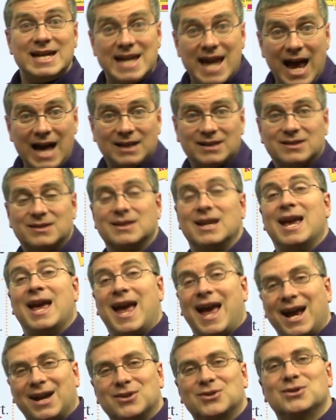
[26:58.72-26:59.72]
Yes,
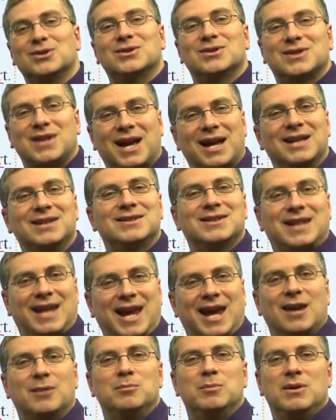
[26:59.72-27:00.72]
exercise
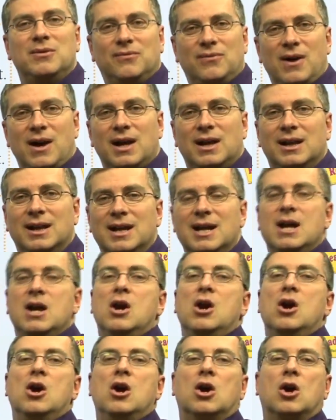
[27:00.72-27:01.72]
can be fun.
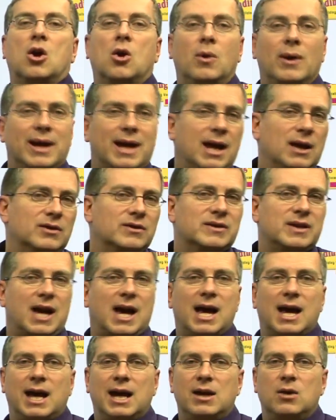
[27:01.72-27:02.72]
Going
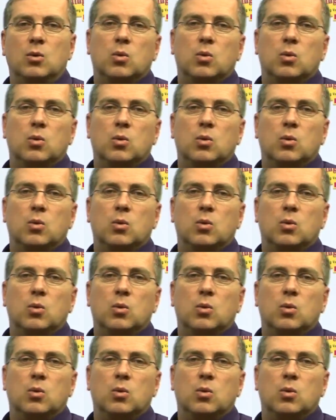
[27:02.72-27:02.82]
outside,